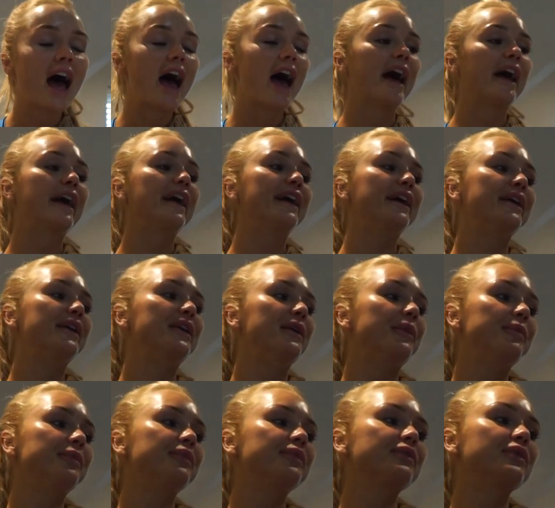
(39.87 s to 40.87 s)

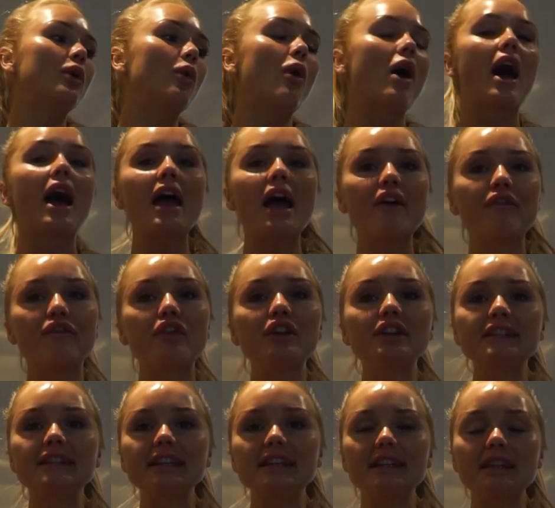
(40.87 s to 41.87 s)
What I have
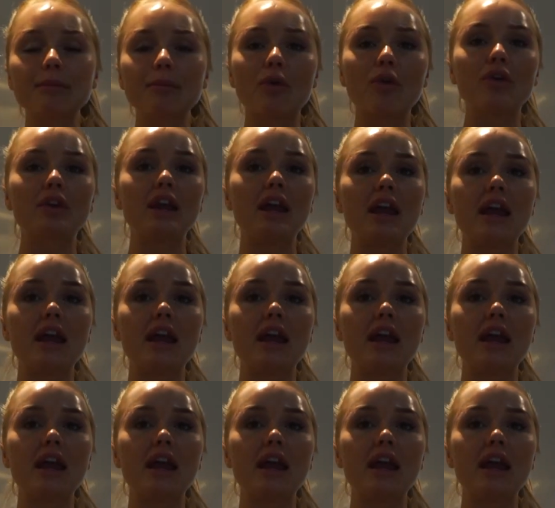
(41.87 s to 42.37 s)
first thing in the morning